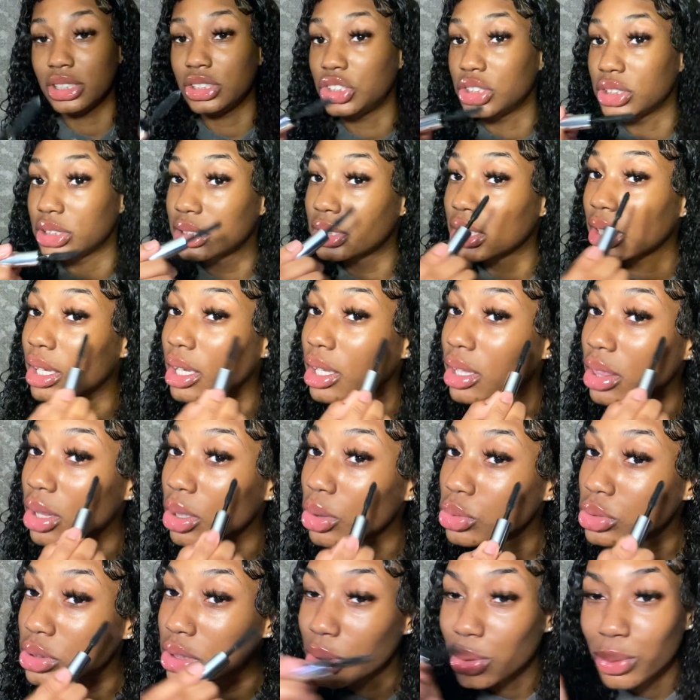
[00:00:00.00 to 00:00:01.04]
just to get
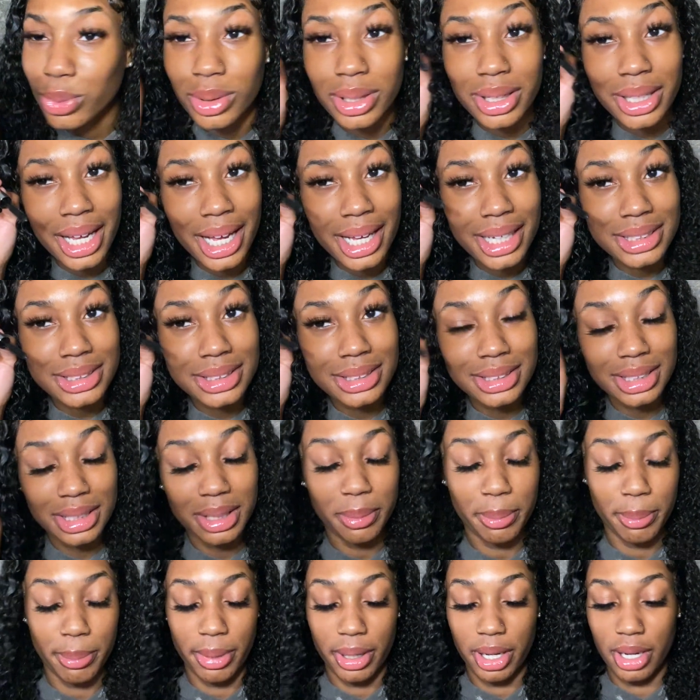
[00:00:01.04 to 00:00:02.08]
those little lashes at
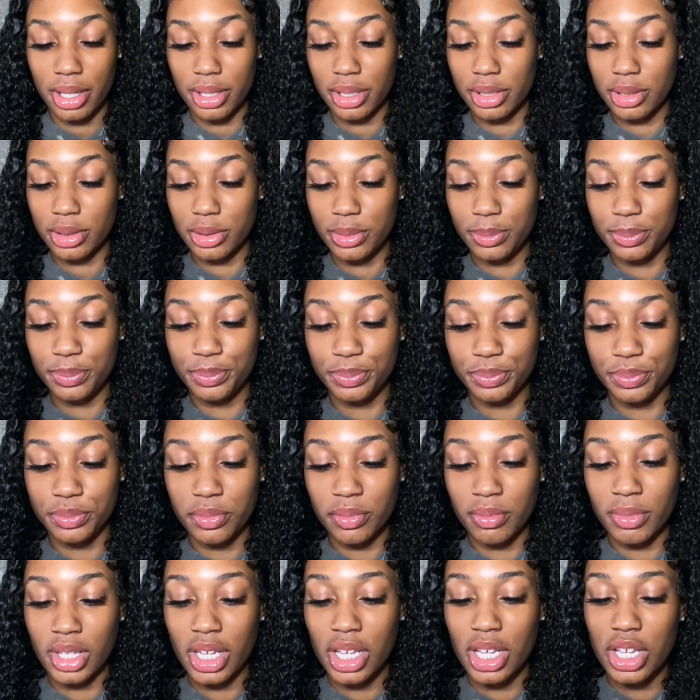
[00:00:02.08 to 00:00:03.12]
the bottom.
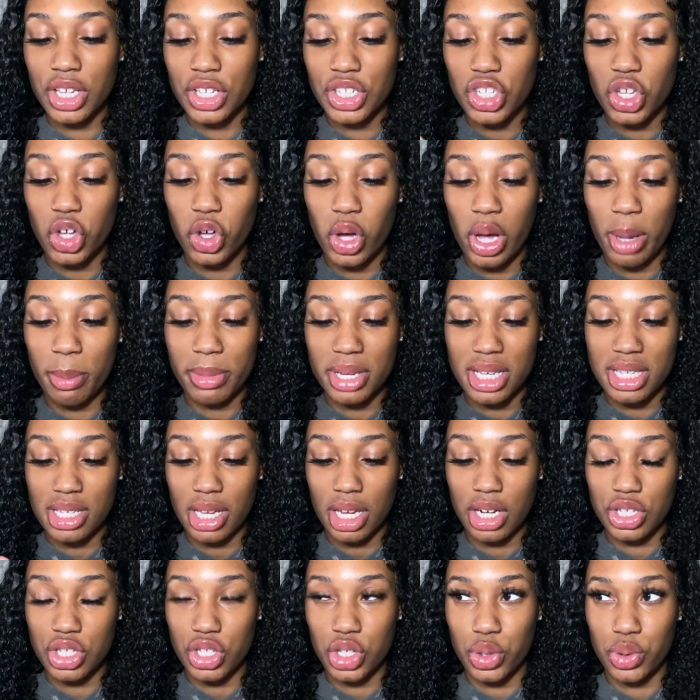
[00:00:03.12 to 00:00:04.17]
So I'm
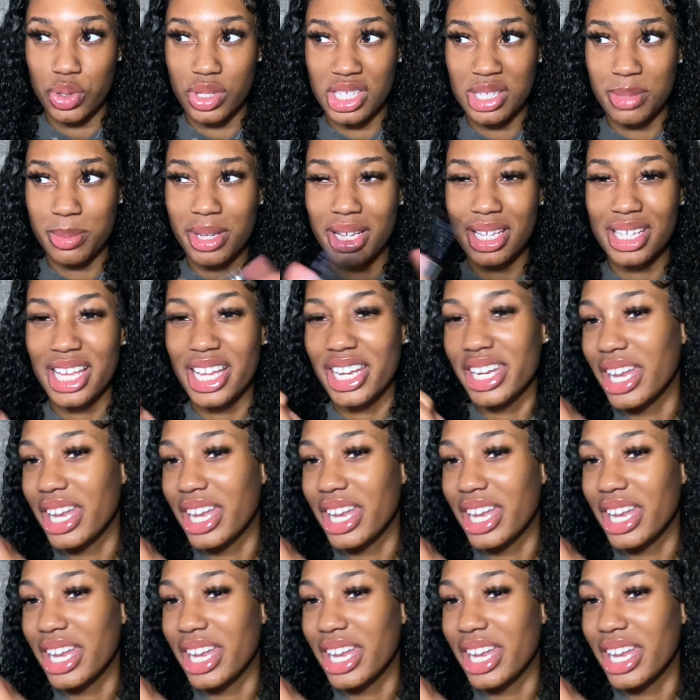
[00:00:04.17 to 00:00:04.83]
excited to use this because I